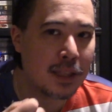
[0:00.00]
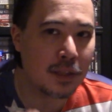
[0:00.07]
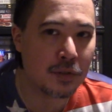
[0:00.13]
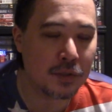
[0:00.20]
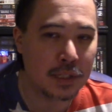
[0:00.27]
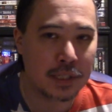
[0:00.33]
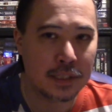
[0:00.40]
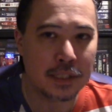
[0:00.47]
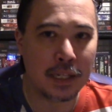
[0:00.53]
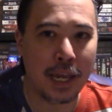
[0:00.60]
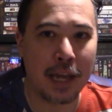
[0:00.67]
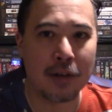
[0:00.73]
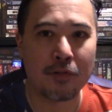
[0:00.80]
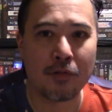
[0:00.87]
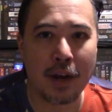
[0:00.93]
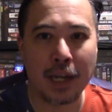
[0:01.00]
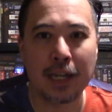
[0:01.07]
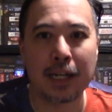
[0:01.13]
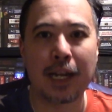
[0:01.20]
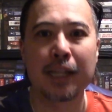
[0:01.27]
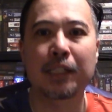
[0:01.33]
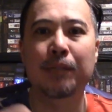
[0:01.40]
those things and can
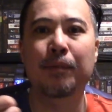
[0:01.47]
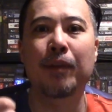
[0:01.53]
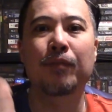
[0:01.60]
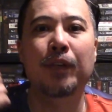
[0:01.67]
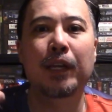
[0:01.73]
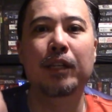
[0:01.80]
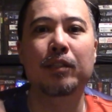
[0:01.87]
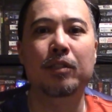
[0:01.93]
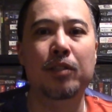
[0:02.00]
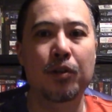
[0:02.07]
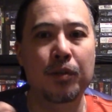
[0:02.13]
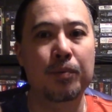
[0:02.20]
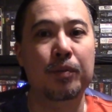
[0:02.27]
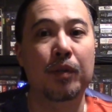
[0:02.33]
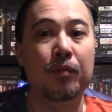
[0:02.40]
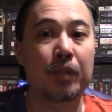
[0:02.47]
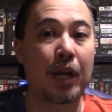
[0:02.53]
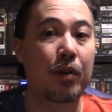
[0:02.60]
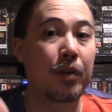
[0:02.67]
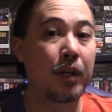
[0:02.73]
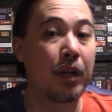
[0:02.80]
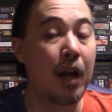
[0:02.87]
recognize them if they can slow themselves
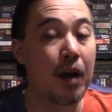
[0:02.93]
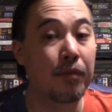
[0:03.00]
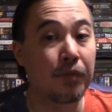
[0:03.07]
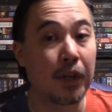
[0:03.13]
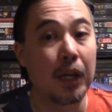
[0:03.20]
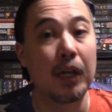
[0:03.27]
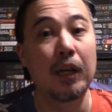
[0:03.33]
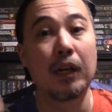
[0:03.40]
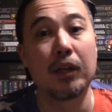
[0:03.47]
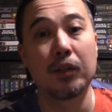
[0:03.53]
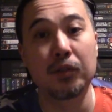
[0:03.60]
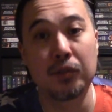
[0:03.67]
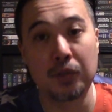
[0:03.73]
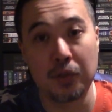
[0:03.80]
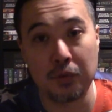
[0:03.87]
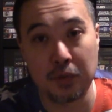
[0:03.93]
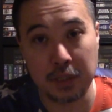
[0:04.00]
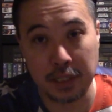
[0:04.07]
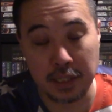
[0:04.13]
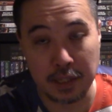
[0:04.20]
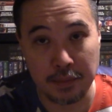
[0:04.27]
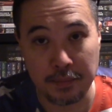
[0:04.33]
down enough to
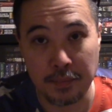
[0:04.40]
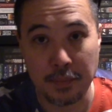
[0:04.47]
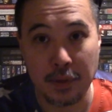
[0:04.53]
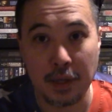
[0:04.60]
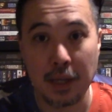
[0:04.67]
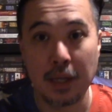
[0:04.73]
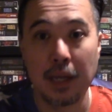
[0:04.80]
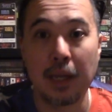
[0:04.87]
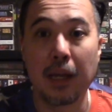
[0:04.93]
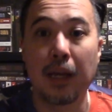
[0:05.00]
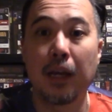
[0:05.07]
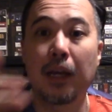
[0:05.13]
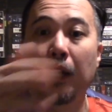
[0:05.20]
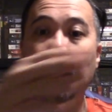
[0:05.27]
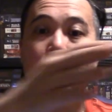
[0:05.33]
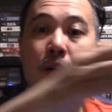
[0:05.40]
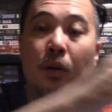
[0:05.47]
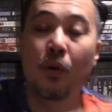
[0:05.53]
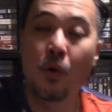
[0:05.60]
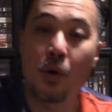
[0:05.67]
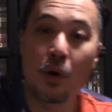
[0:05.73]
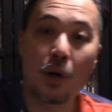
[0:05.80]
see them.
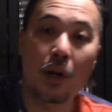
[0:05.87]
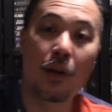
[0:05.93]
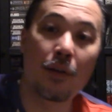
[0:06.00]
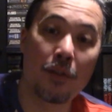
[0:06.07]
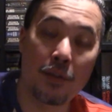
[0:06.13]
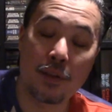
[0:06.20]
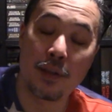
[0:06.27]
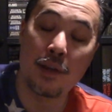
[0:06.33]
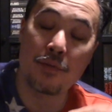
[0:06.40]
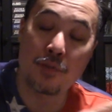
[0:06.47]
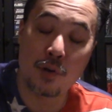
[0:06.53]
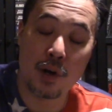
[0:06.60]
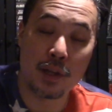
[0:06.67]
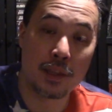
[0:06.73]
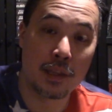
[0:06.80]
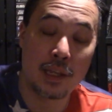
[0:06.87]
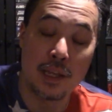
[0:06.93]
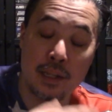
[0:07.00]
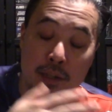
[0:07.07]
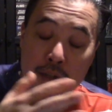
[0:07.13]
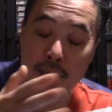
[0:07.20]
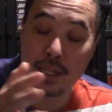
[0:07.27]
Or if they're
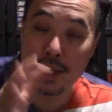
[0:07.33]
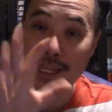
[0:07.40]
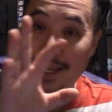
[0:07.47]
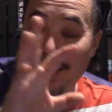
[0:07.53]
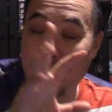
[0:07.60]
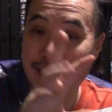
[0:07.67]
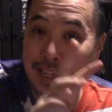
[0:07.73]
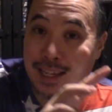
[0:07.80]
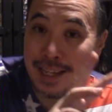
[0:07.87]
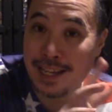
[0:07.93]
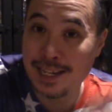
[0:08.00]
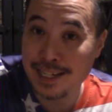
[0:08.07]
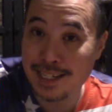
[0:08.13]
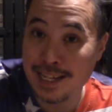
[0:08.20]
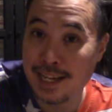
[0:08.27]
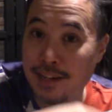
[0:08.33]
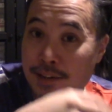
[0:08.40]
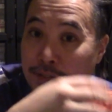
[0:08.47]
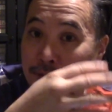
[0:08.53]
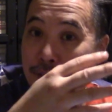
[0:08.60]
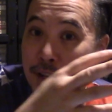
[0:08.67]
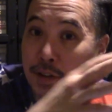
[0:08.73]
in the
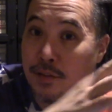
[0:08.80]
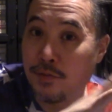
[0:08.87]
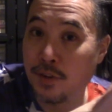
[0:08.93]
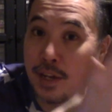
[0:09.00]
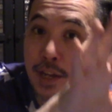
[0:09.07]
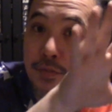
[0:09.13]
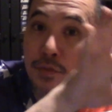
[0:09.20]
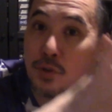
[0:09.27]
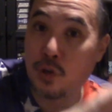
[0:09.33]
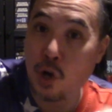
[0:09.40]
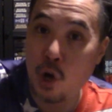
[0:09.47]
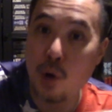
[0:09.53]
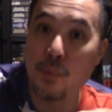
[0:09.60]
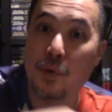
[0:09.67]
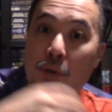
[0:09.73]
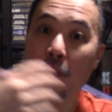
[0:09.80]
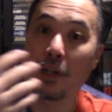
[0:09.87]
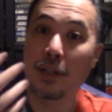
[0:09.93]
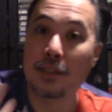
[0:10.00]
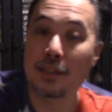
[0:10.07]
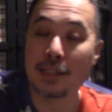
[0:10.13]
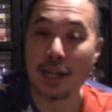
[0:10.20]
inattentive, forgetful, calmer
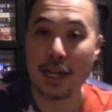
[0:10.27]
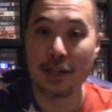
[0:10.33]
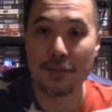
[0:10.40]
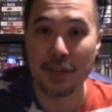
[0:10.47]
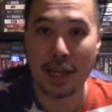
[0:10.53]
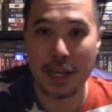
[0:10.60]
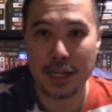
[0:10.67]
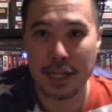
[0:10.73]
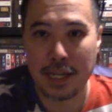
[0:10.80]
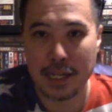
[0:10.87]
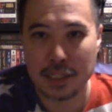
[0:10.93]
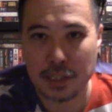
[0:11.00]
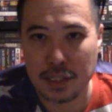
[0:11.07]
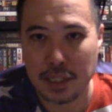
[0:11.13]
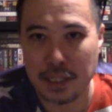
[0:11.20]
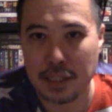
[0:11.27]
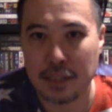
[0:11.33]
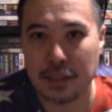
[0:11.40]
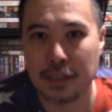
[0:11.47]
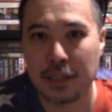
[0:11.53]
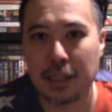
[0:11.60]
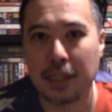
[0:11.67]
side of the ADHD,
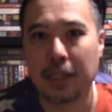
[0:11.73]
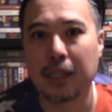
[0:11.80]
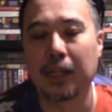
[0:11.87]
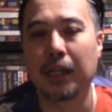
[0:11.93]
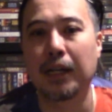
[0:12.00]
the